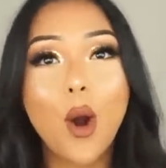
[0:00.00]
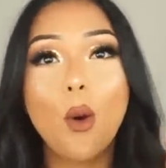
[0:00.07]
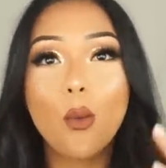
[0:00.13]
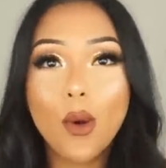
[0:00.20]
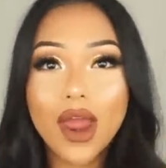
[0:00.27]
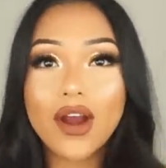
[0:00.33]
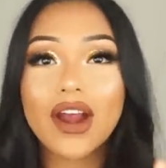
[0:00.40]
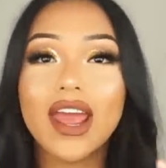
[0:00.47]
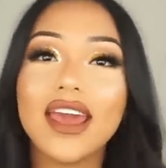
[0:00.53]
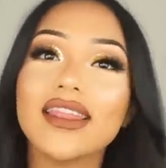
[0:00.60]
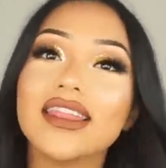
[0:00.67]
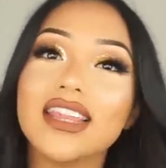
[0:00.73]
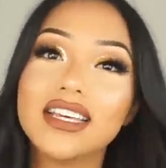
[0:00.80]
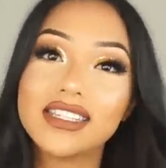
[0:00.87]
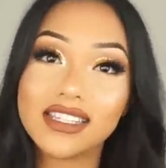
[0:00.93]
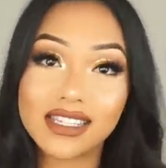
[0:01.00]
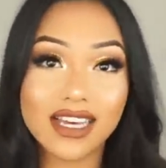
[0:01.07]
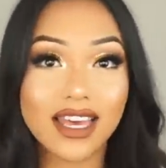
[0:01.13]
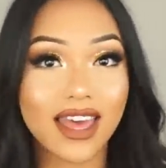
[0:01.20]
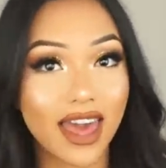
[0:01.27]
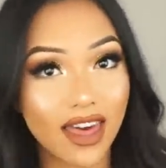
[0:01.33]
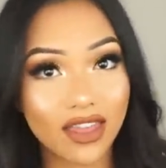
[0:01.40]
We're in this
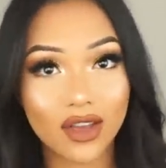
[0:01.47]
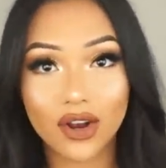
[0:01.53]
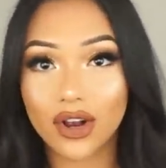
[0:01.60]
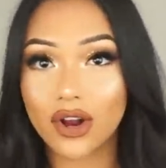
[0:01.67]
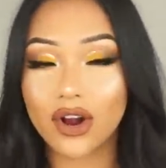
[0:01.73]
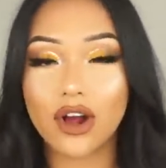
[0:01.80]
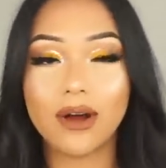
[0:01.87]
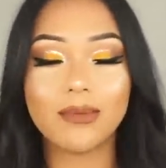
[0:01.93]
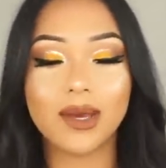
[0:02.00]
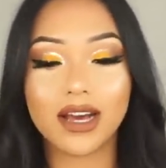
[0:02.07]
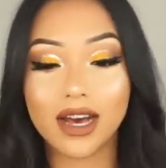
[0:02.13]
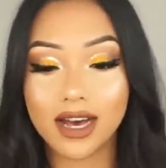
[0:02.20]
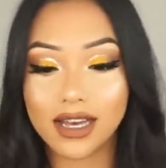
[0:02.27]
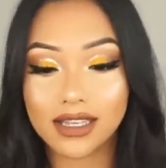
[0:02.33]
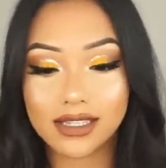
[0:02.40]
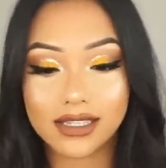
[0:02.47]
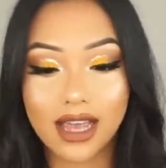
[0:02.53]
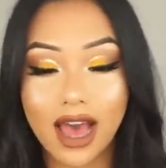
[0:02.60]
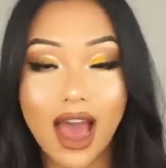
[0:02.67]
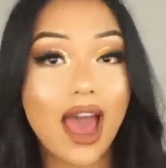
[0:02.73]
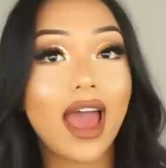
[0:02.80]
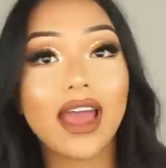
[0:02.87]
together, girl, because
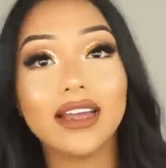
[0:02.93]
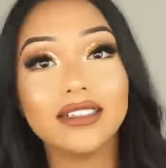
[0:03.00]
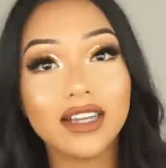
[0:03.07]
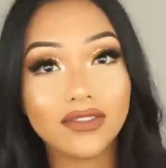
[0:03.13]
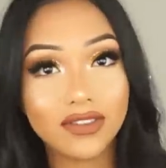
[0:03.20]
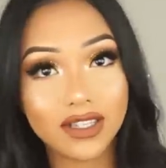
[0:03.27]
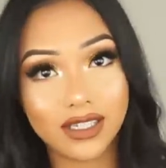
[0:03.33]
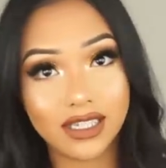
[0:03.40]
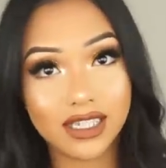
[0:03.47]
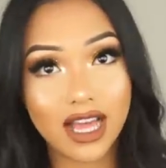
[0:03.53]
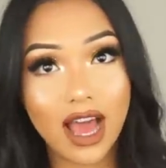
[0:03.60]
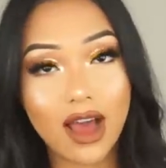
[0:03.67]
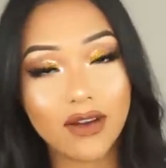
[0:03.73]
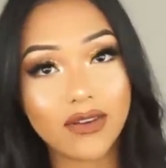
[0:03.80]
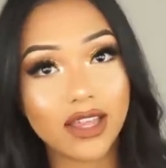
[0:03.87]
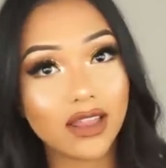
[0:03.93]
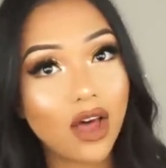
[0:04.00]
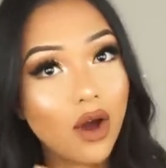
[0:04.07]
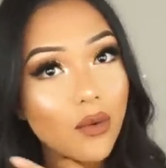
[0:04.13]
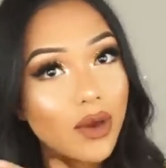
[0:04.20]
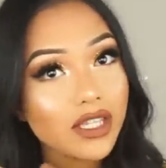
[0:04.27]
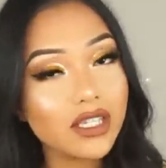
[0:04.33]
I definitely still have a
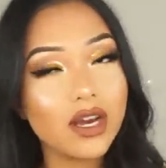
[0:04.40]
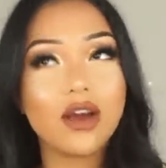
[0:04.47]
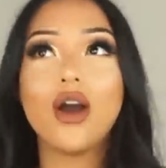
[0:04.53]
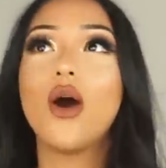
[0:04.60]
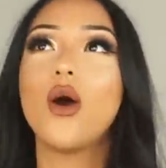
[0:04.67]
long way to go.